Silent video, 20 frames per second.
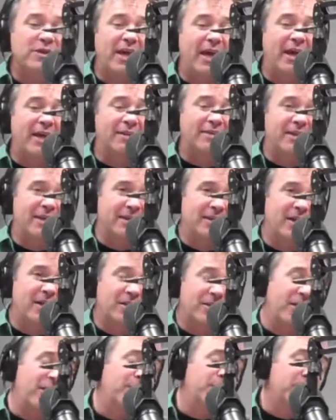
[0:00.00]
that
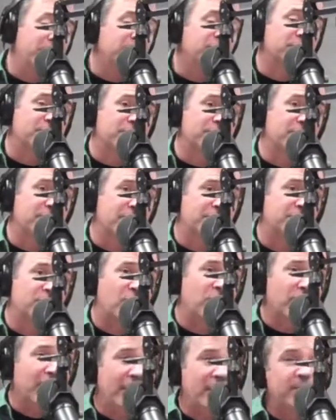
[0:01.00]
technology, they'd abuse it. They'd
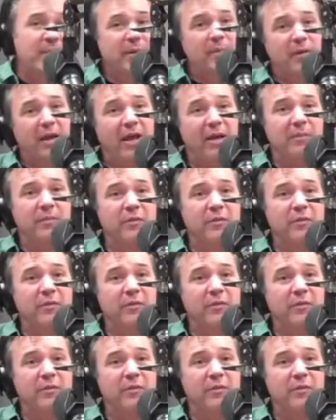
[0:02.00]
start letting people out of